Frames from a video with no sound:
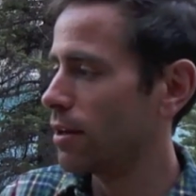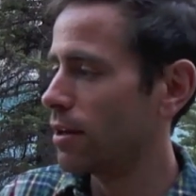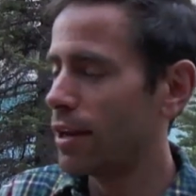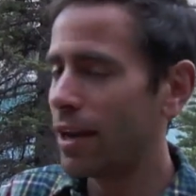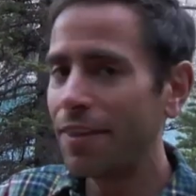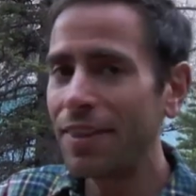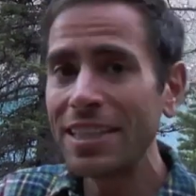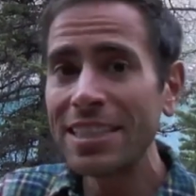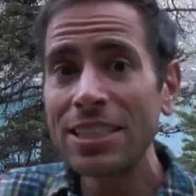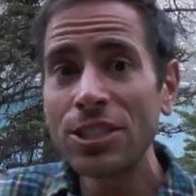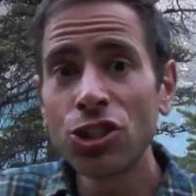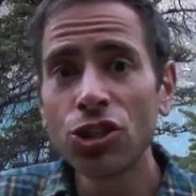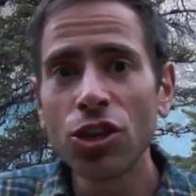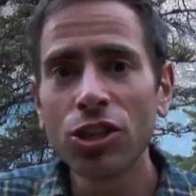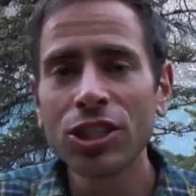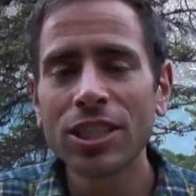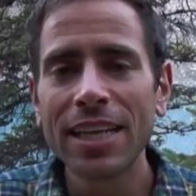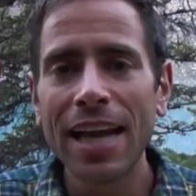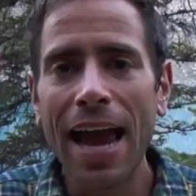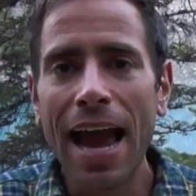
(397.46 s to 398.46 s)
And this is
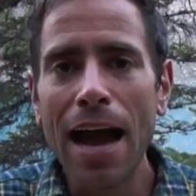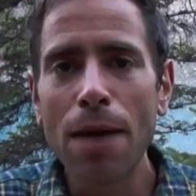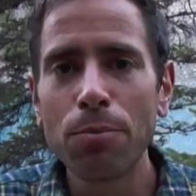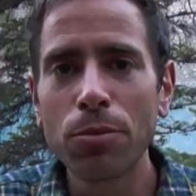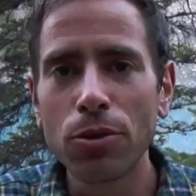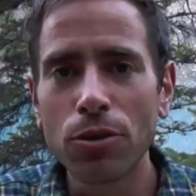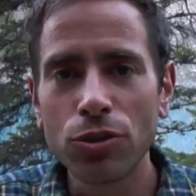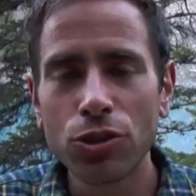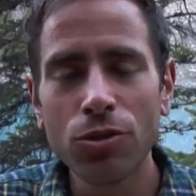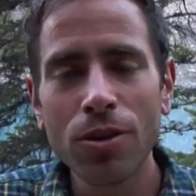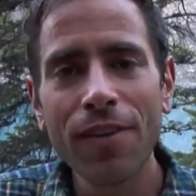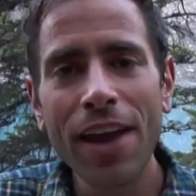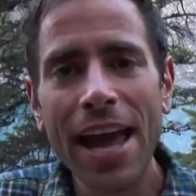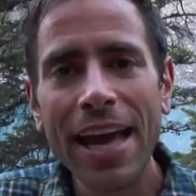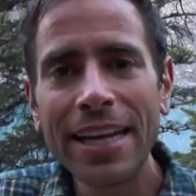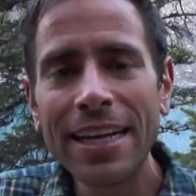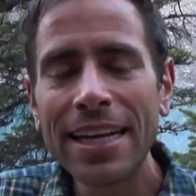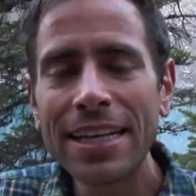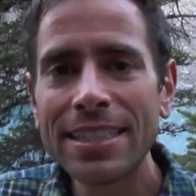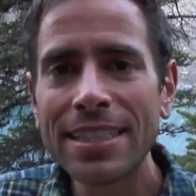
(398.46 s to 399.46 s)
just an apple. Do you have
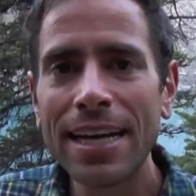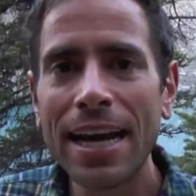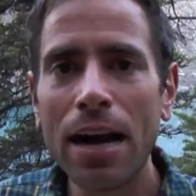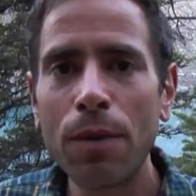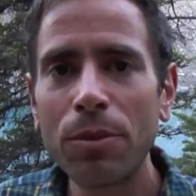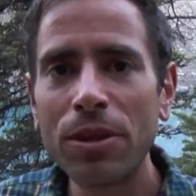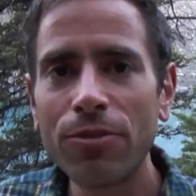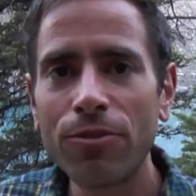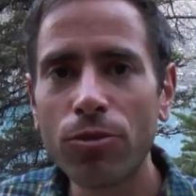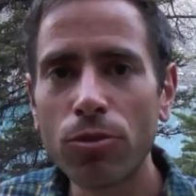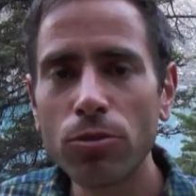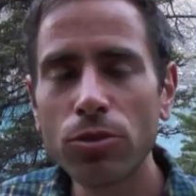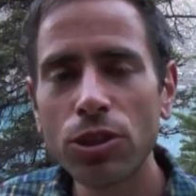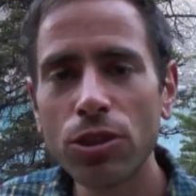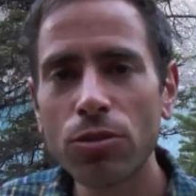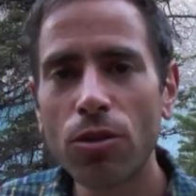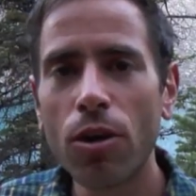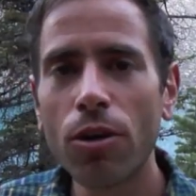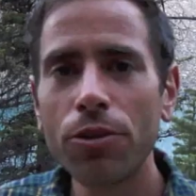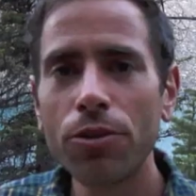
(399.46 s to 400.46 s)
any idea how many fruits
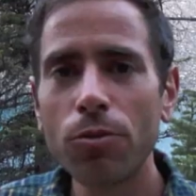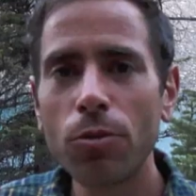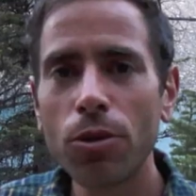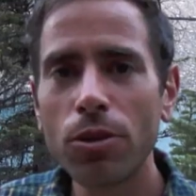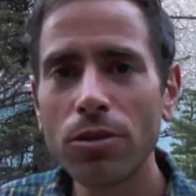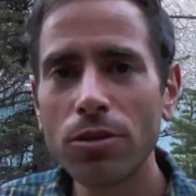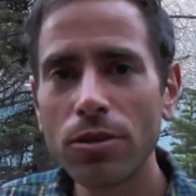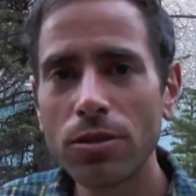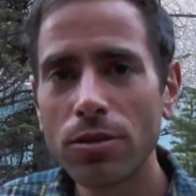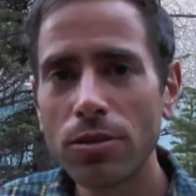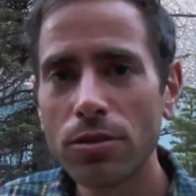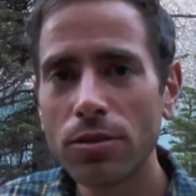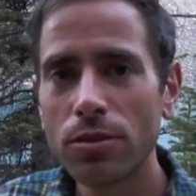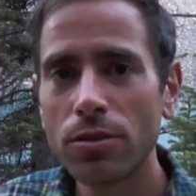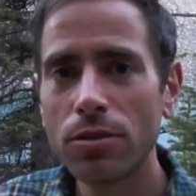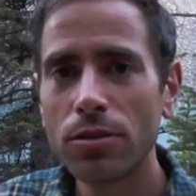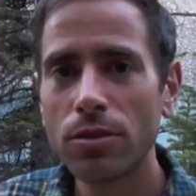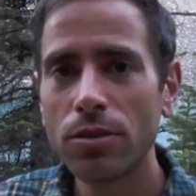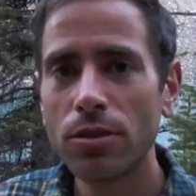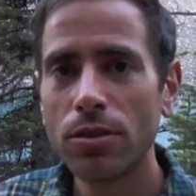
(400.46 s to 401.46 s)
there are in the world?
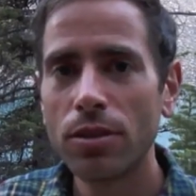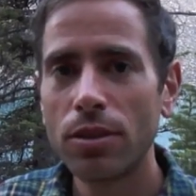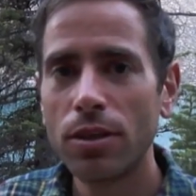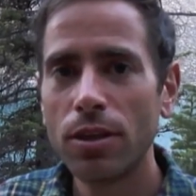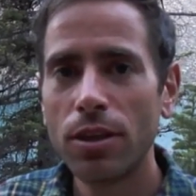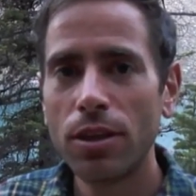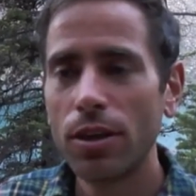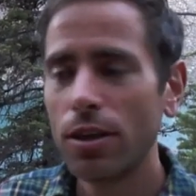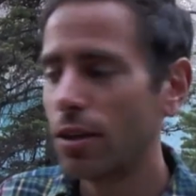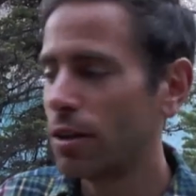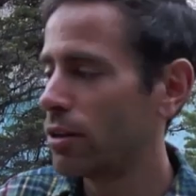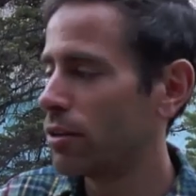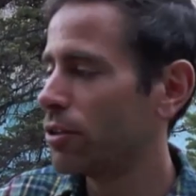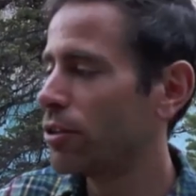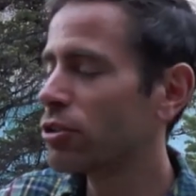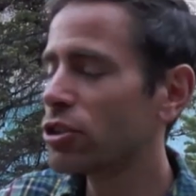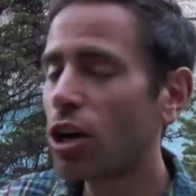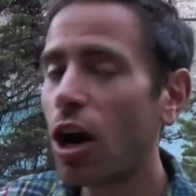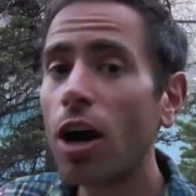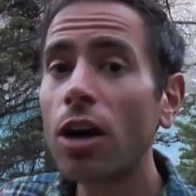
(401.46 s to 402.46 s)

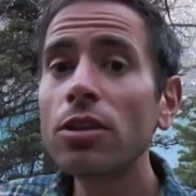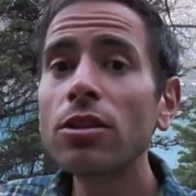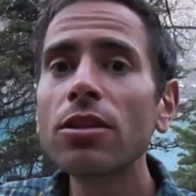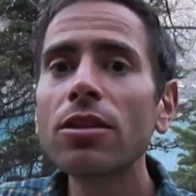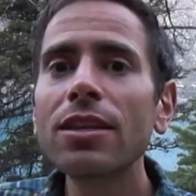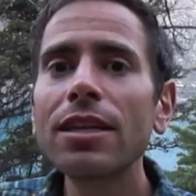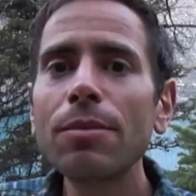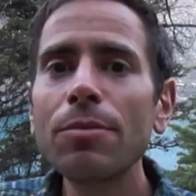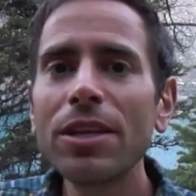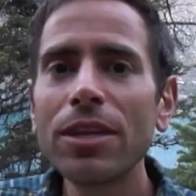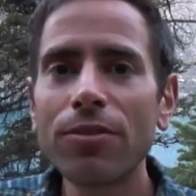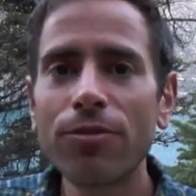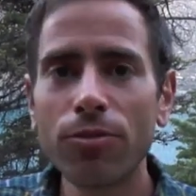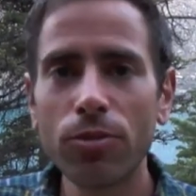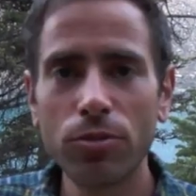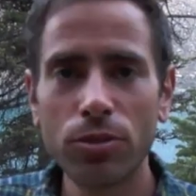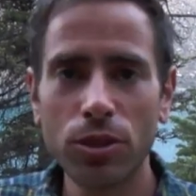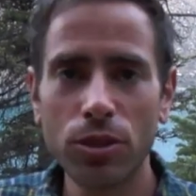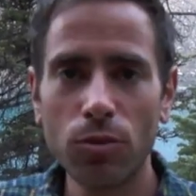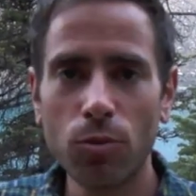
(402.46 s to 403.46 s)
There's unlimited
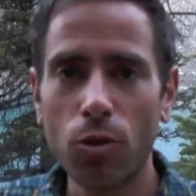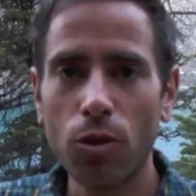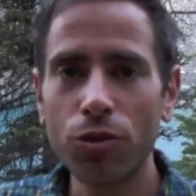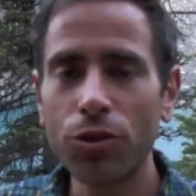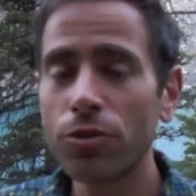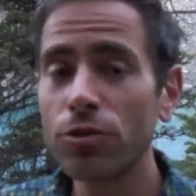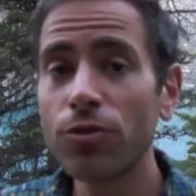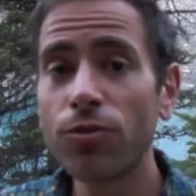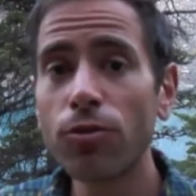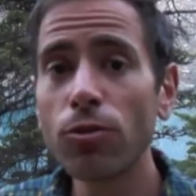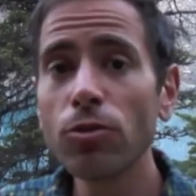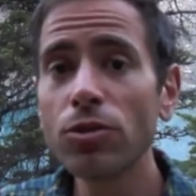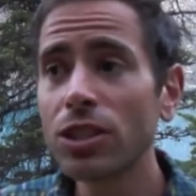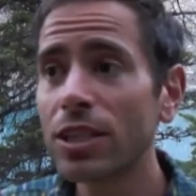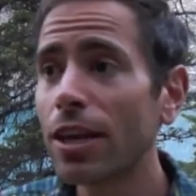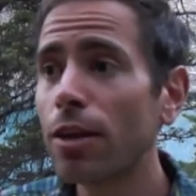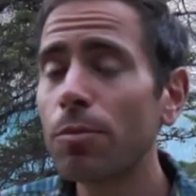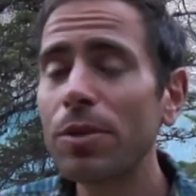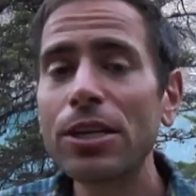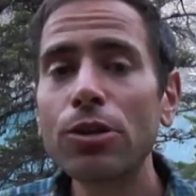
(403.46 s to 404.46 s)
fruits in the world. There's fruits
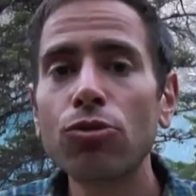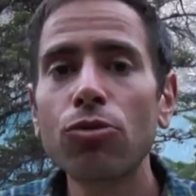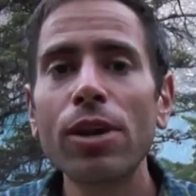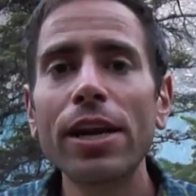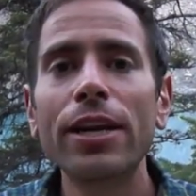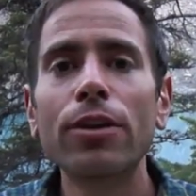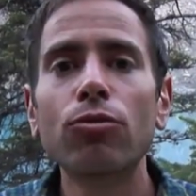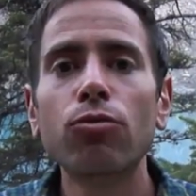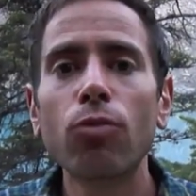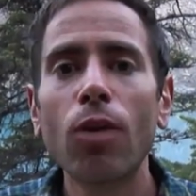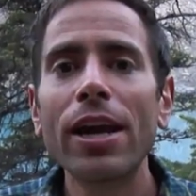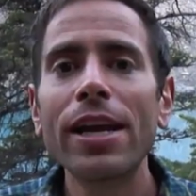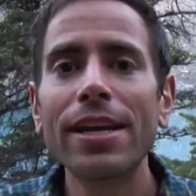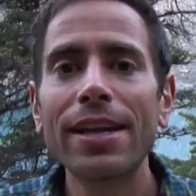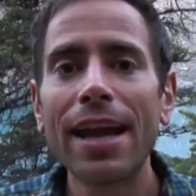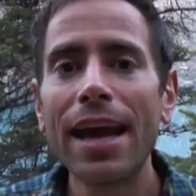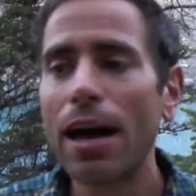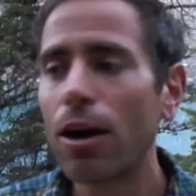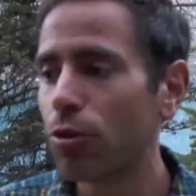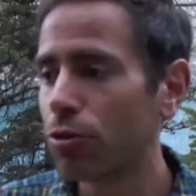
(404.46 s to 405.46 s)
that are being created right
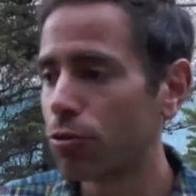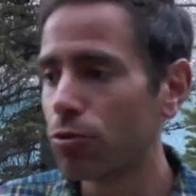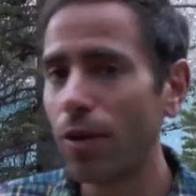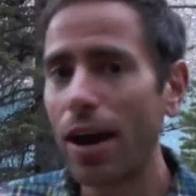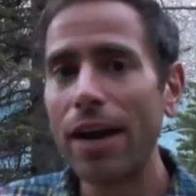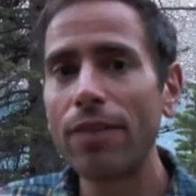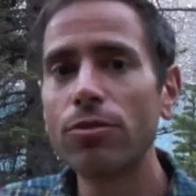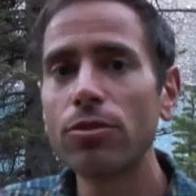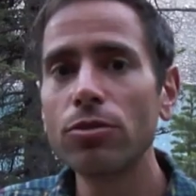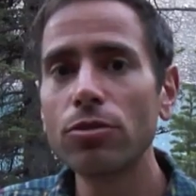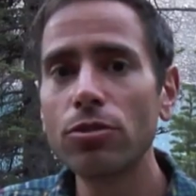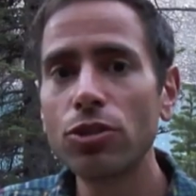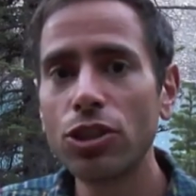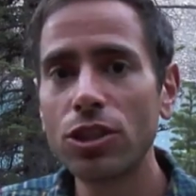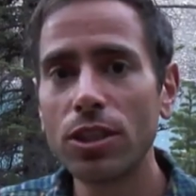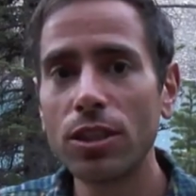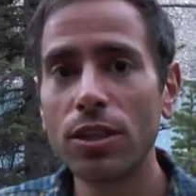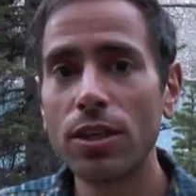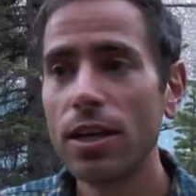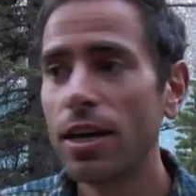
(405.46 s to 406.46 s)
now through
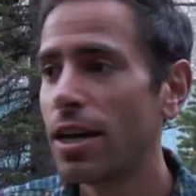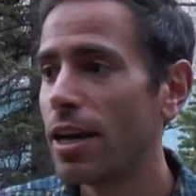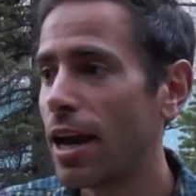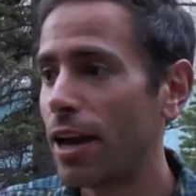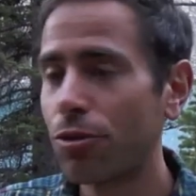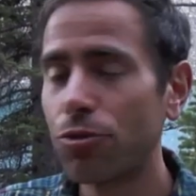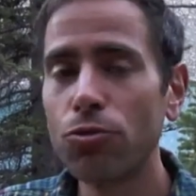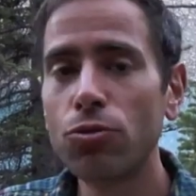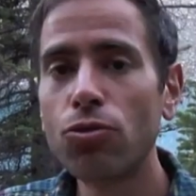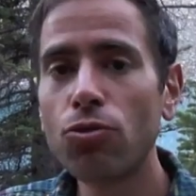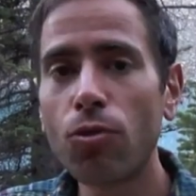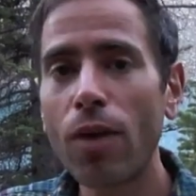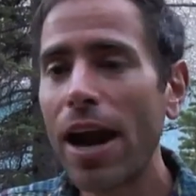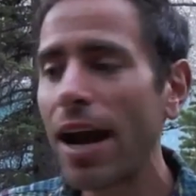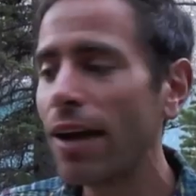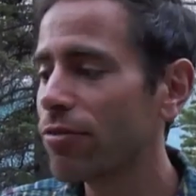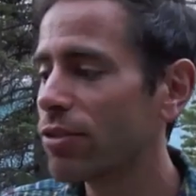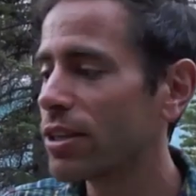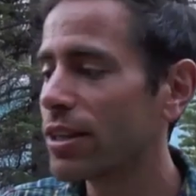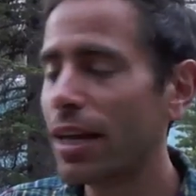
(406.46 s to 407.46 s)
evolution and through
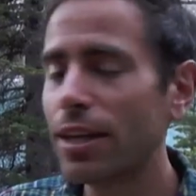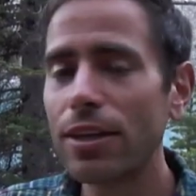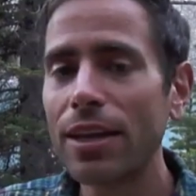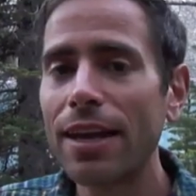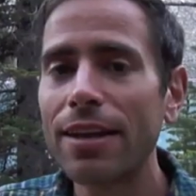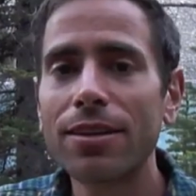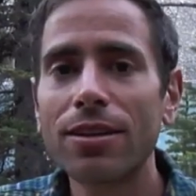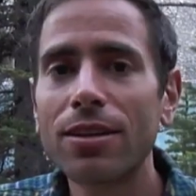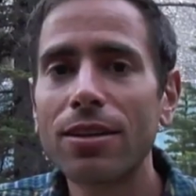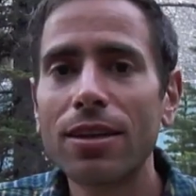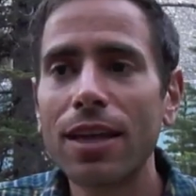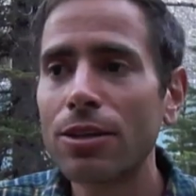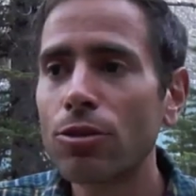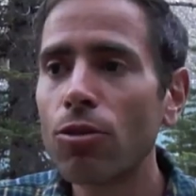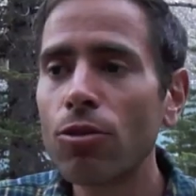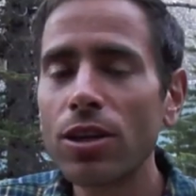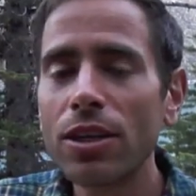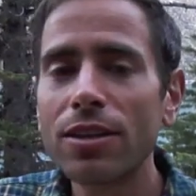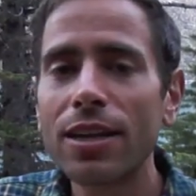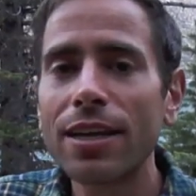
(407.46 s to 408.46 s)
grafting
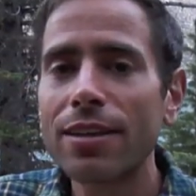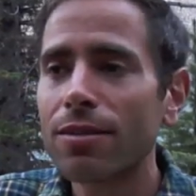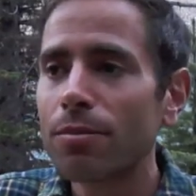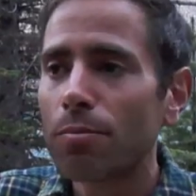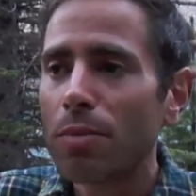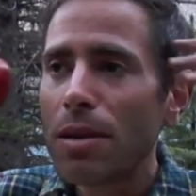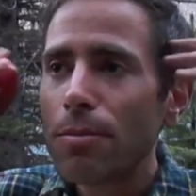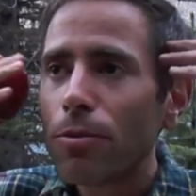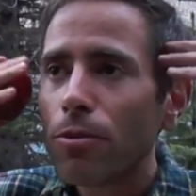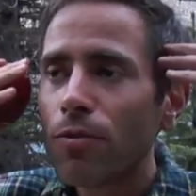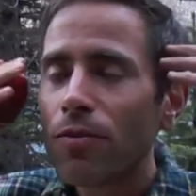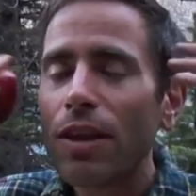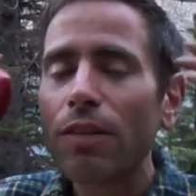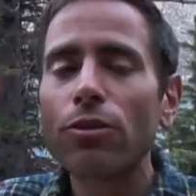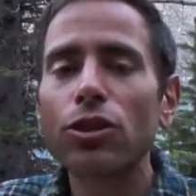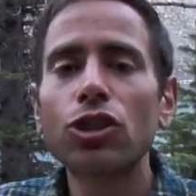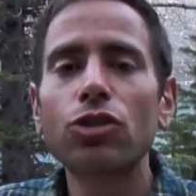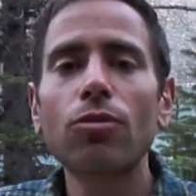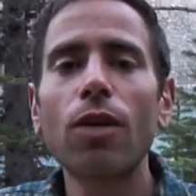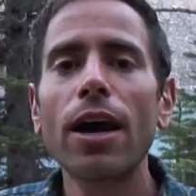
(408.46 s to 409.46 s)
that people have never
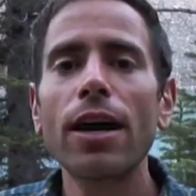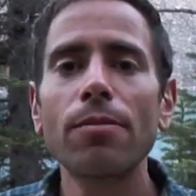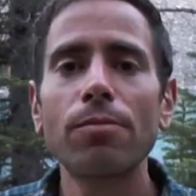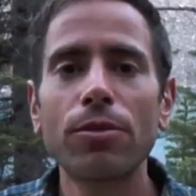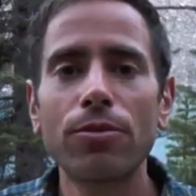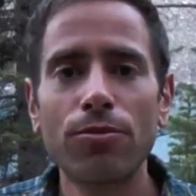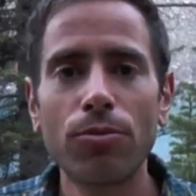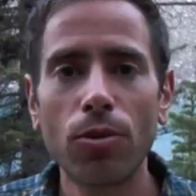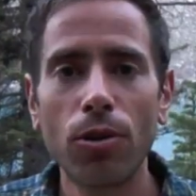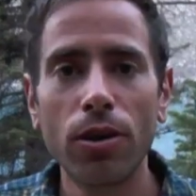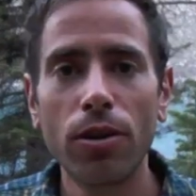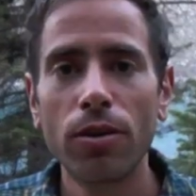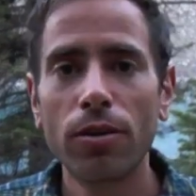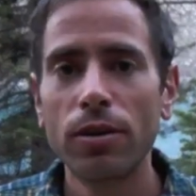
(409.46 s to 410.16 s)
tried before.